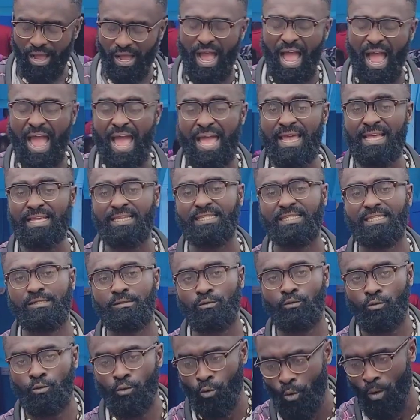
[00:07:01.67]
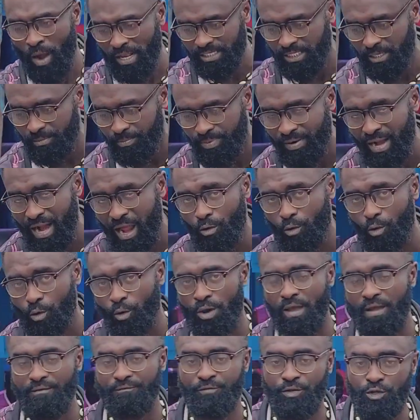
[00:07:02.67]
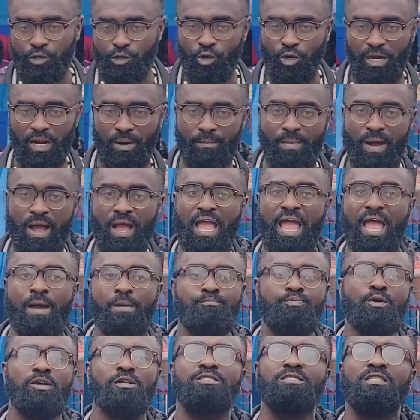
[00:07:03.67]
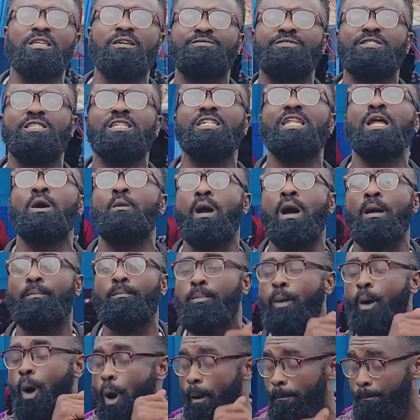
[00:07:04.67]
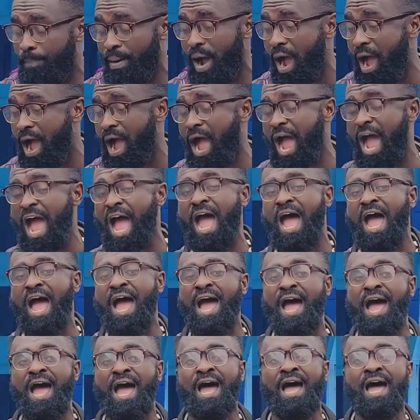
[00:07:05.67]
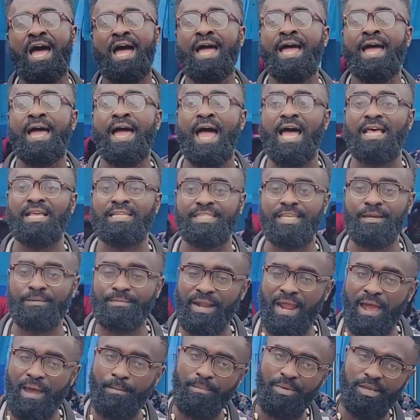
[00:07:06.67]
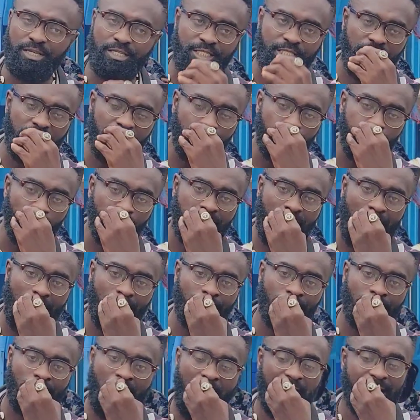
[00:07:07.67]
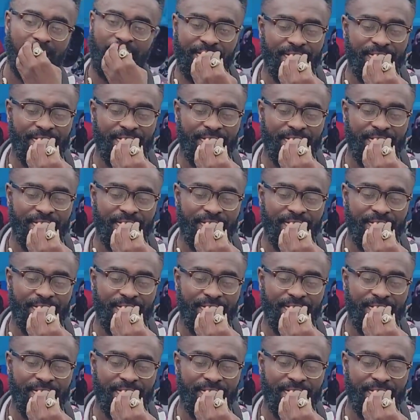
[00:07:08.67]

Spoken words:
back, guys. Watch a brack for video number. Empress Gifty, no, a bopa. I said, I'm not Miss G. Busano,